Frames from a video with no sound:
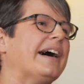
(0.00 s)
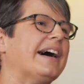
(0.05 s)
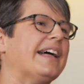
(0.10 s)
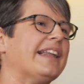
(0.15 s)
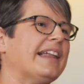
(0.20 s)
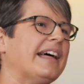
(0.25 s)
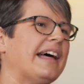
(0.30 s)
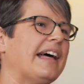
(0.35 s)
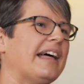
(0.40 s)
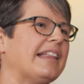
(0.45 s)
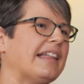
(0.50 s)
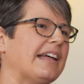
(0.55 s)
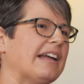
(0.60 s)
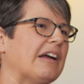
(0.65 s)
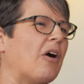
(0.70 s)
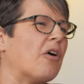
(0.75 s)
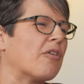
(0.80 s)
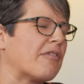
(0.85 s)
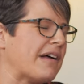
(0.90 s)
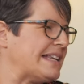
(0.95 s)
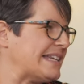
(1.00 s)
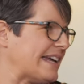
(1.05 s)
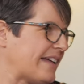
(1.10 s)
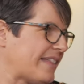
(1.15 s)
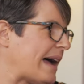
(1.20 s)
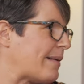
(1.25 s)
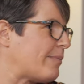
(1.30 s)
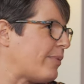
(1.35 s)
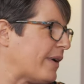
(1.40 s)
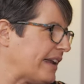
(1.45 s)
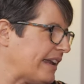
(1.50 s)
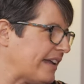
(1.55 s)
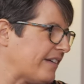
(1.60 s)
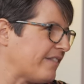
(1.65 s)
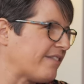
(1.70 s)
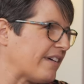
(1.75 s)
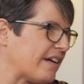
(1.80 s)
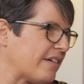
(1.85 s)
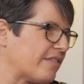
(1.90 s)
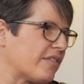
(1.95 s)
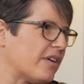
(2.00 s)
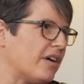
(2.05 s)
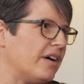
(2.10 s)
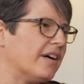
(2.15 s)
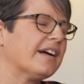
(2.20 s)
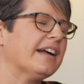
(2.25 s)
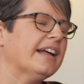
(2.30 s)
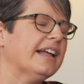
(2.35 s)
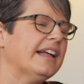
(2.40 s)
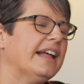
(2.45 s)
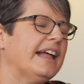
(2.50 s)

but uh, already at that point, it felt wrong.